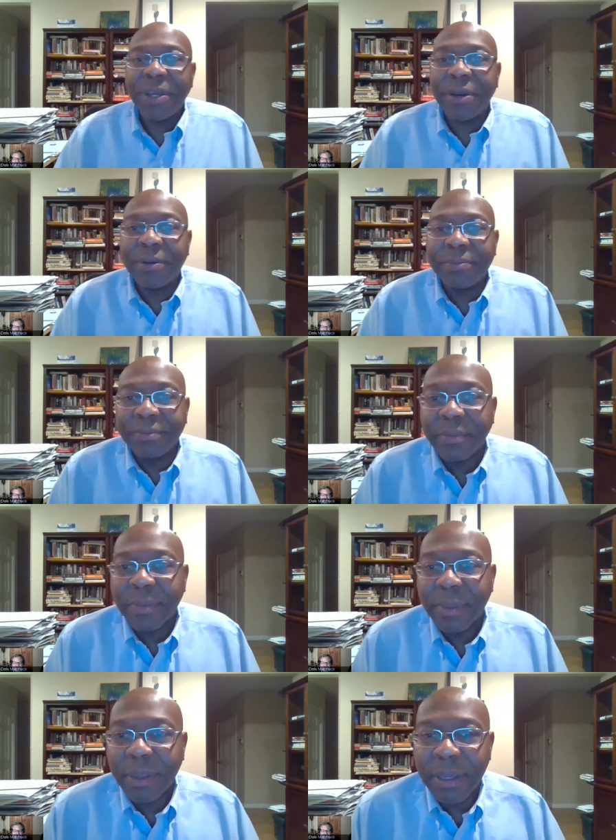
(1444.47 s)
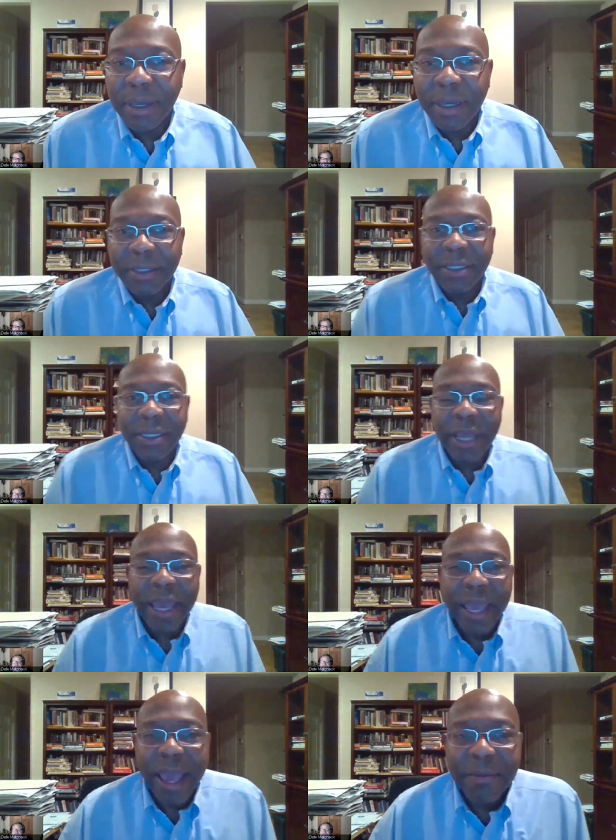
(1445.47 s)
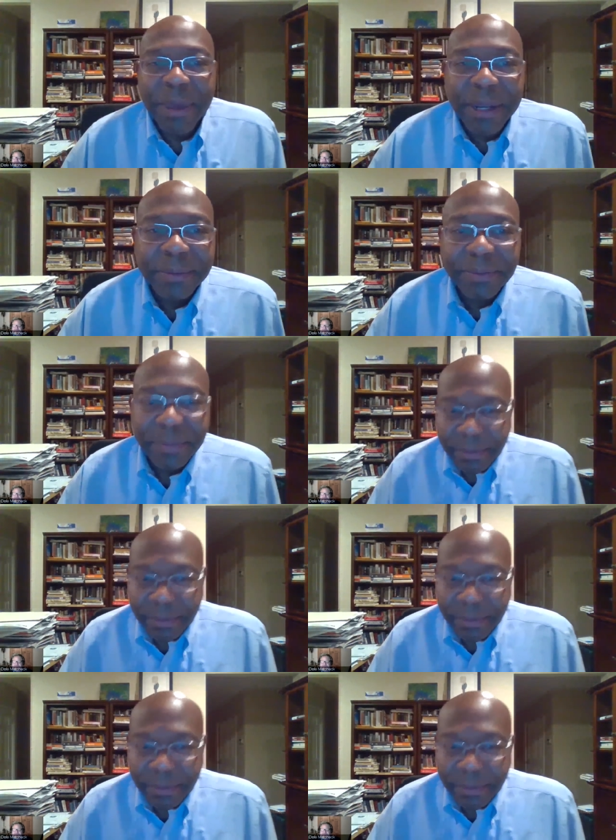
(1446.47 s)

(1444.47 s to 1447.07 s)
here uh, today. I've been